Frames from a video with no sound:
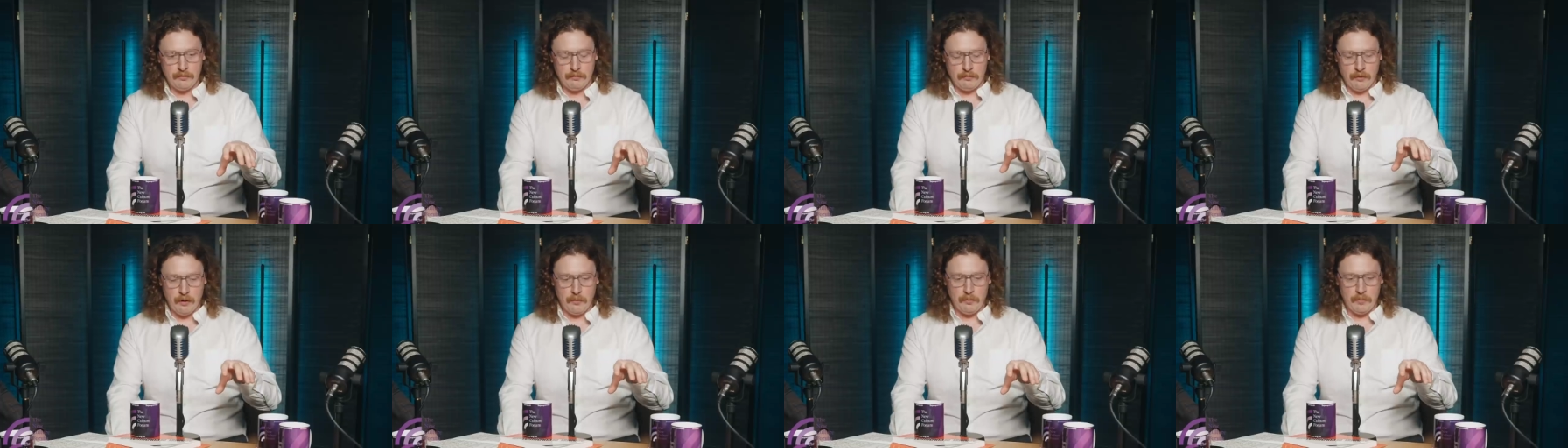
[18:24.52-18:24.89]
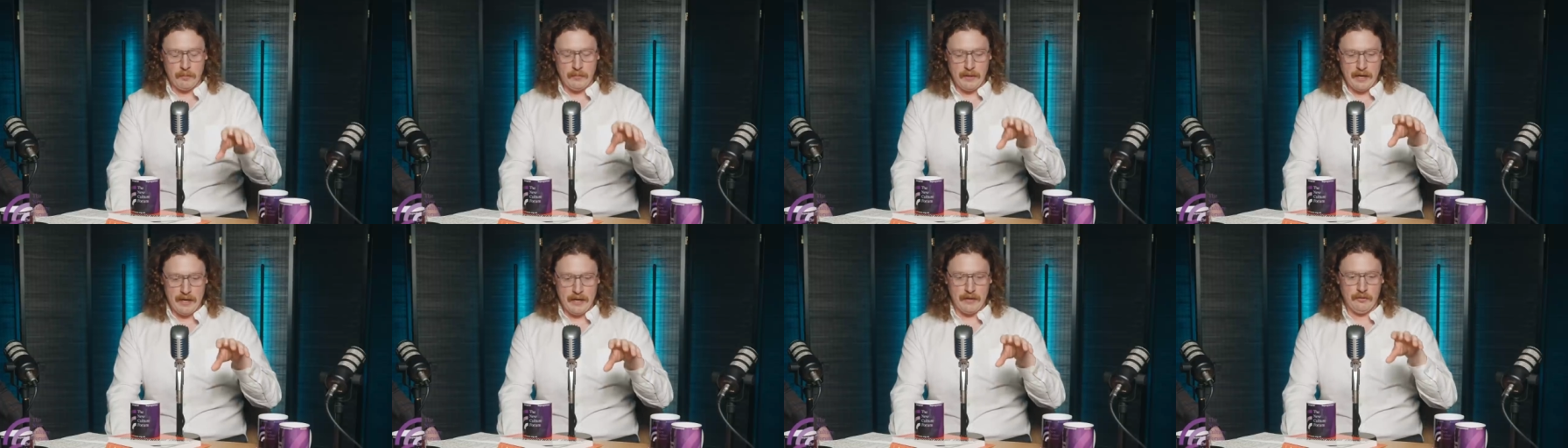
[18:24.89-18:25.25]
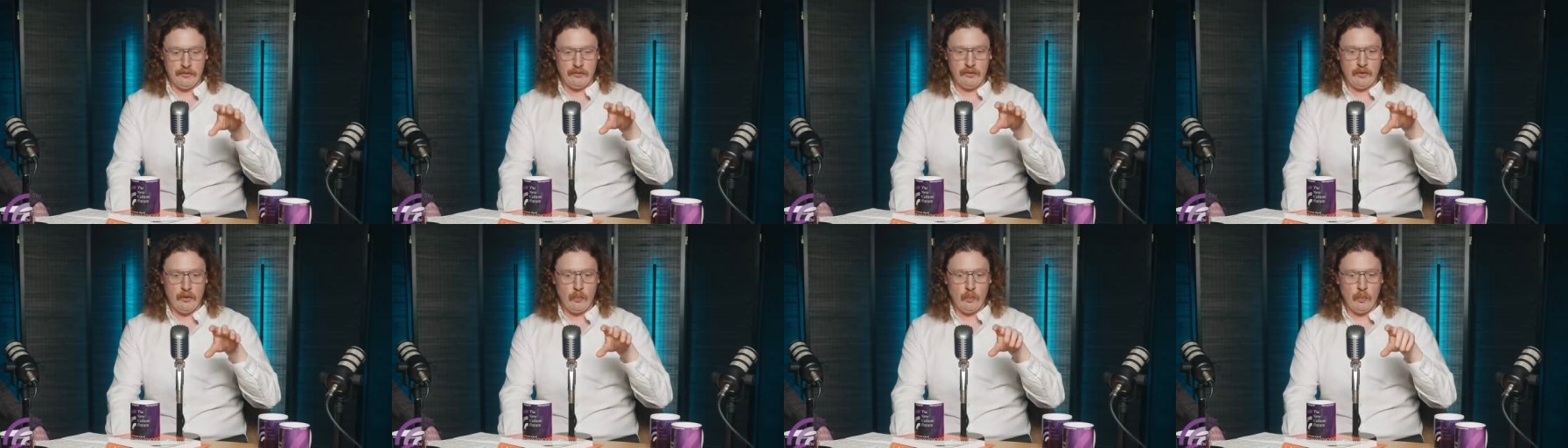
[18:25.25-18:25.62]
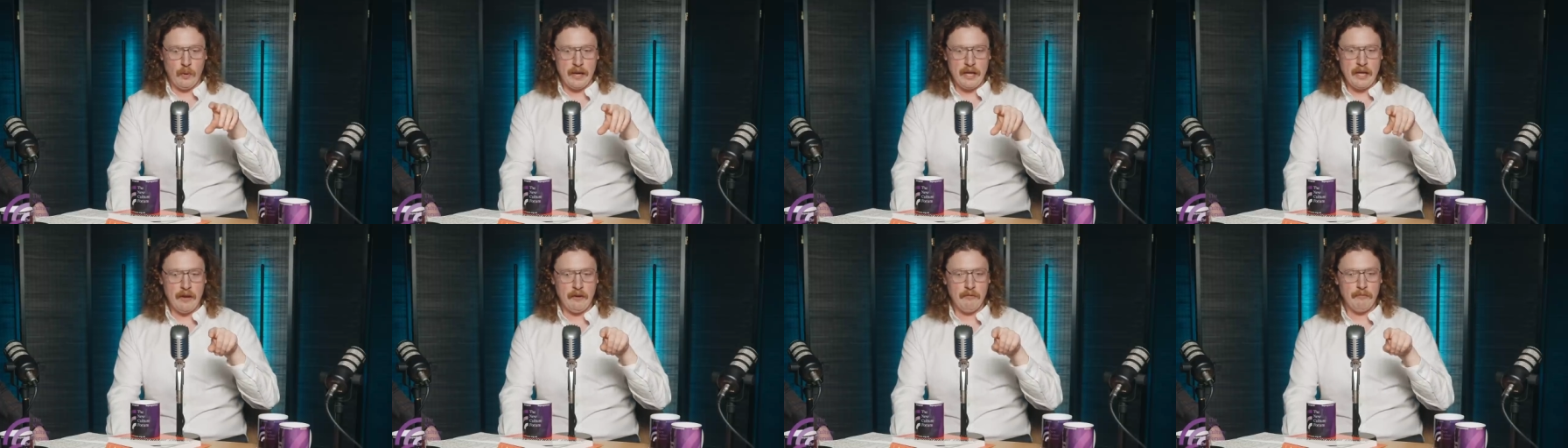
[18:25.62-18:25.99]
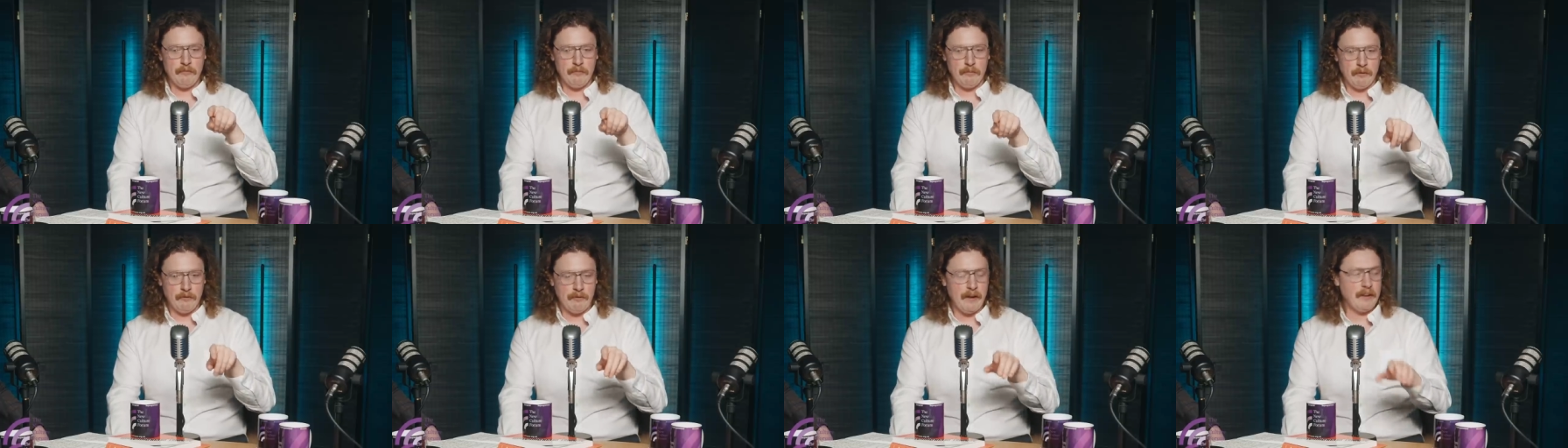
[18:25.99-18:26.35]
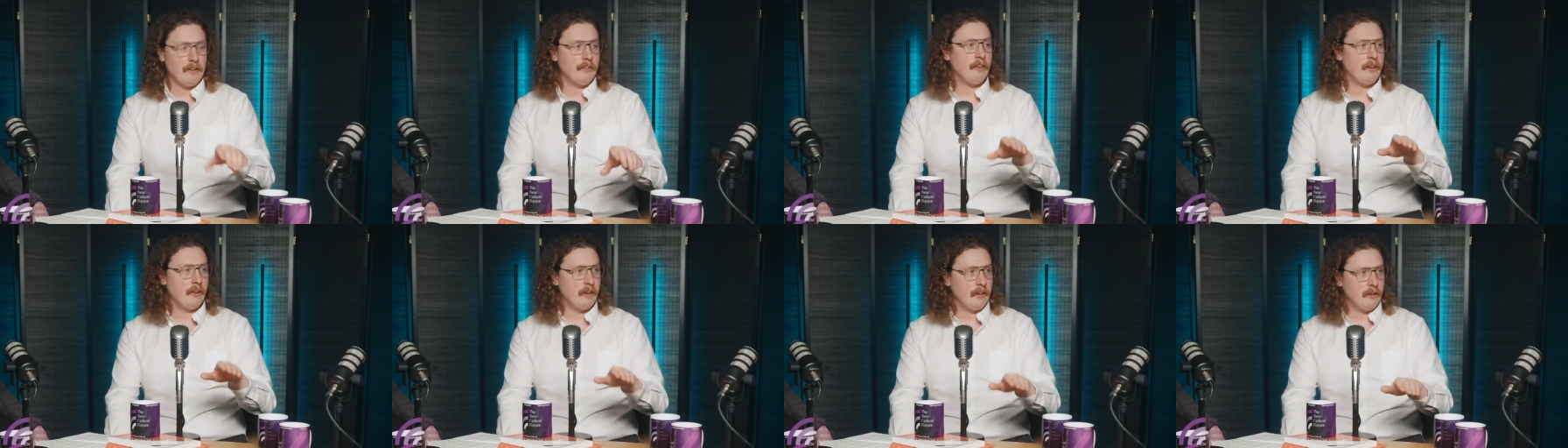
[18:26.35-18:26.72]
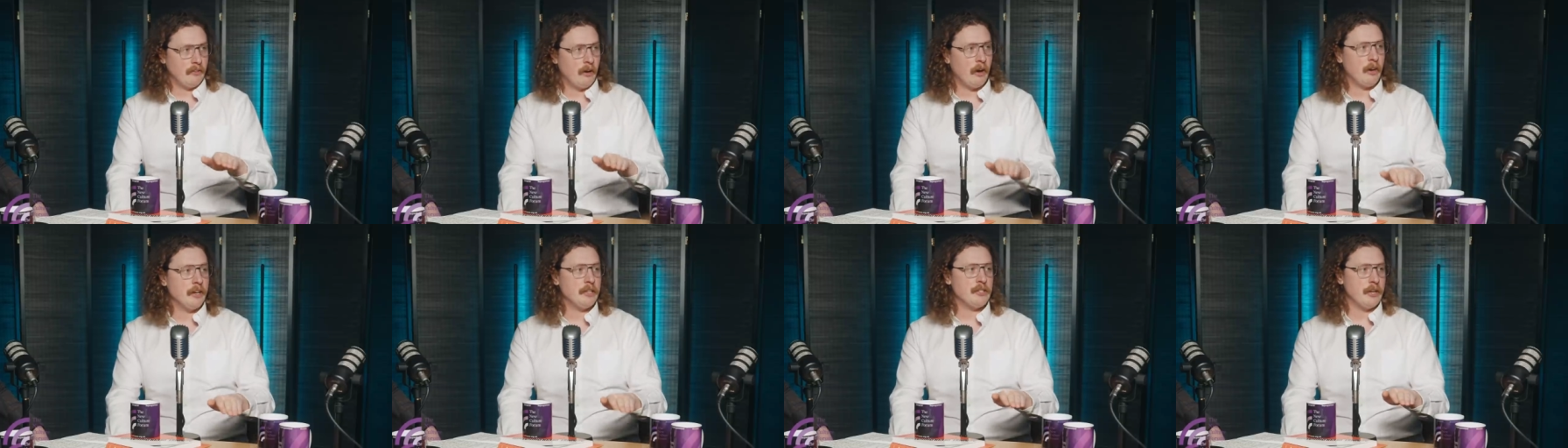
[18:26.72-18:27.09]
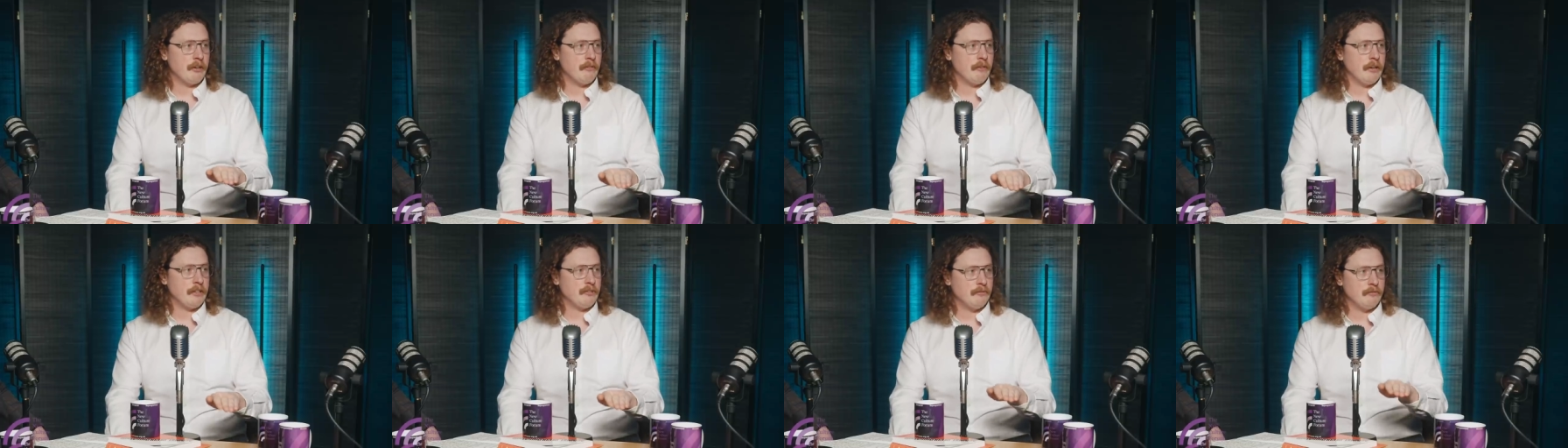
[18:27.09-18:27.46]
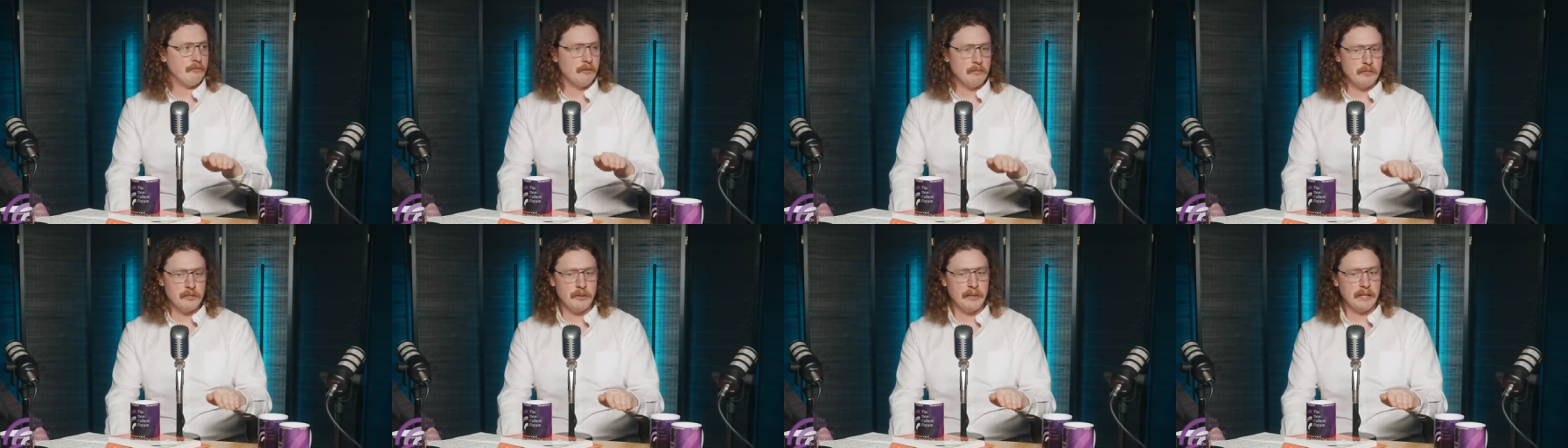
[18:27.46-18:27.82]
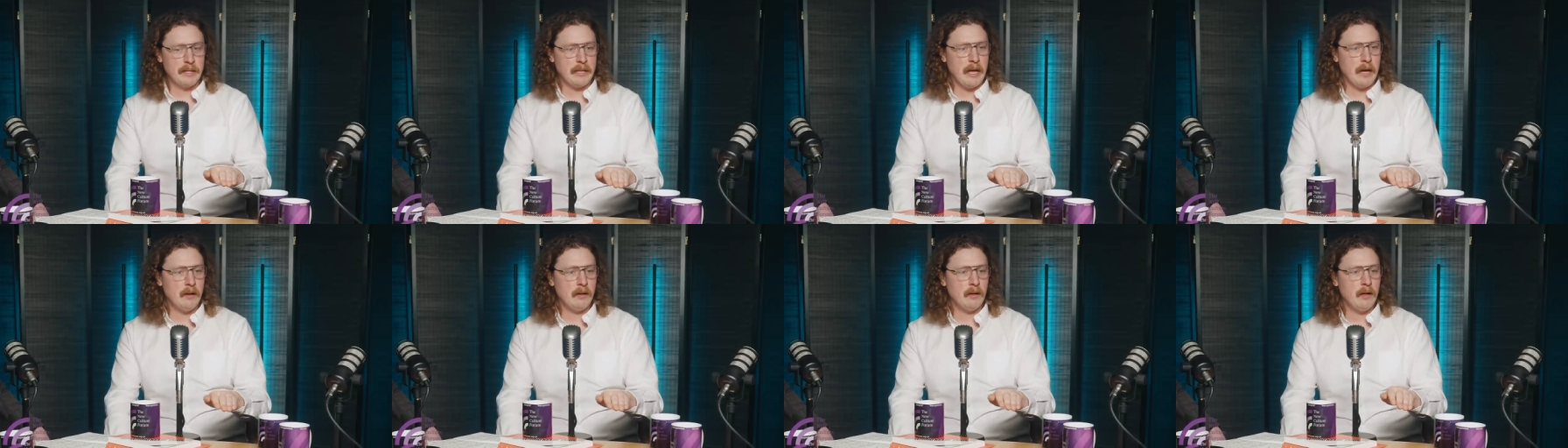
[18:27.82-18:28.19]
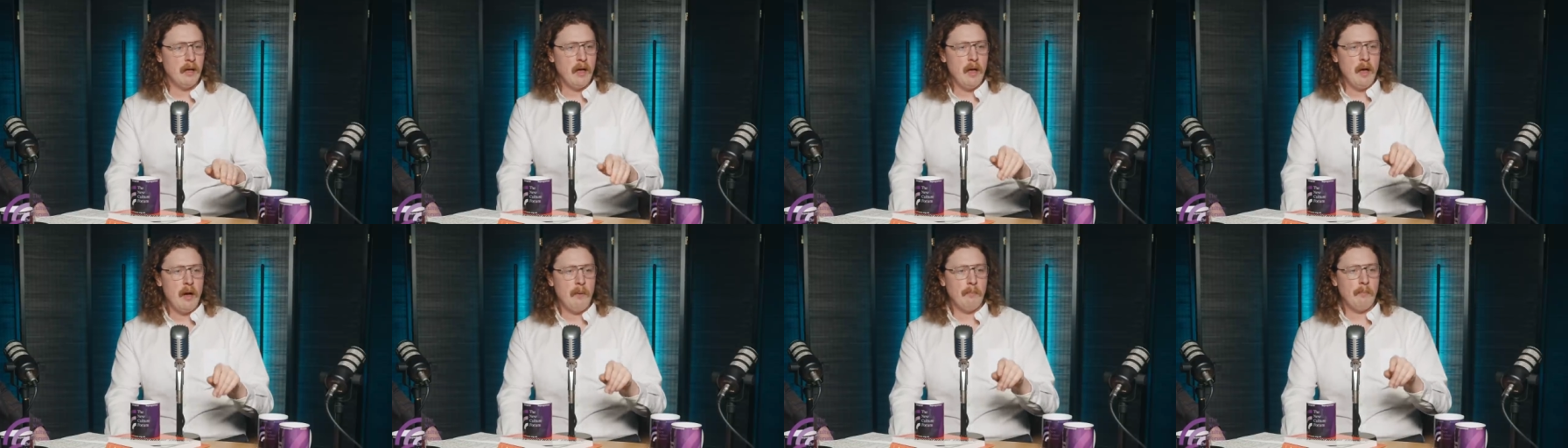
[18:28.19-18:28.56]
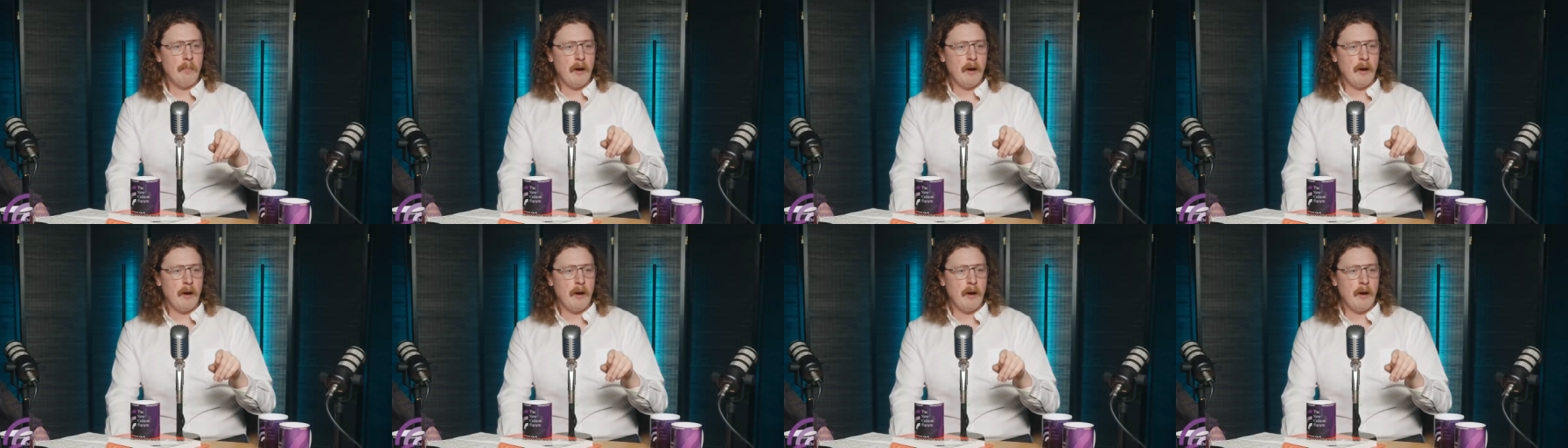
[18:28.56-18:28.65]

problem is that we have prevented an entire generation from doing that mm.